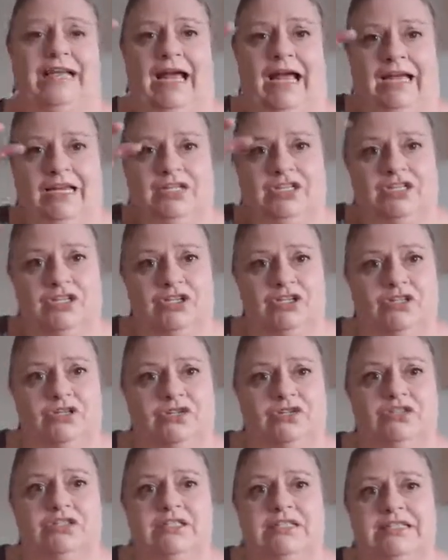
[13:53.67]
and to
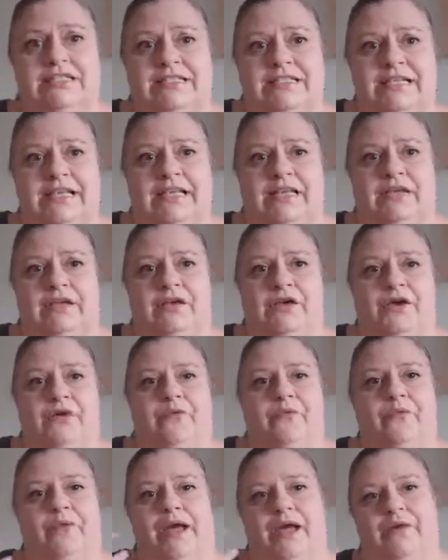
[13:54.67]
look to see
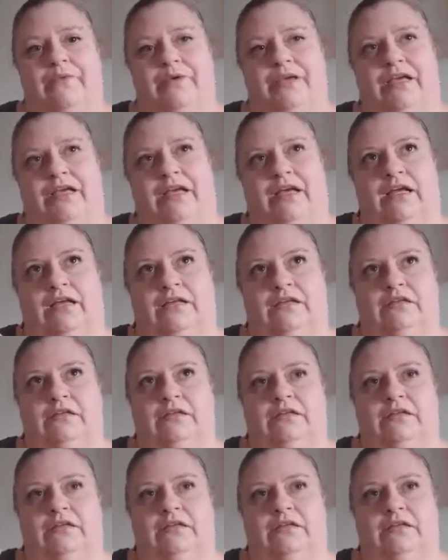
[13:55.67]
where we can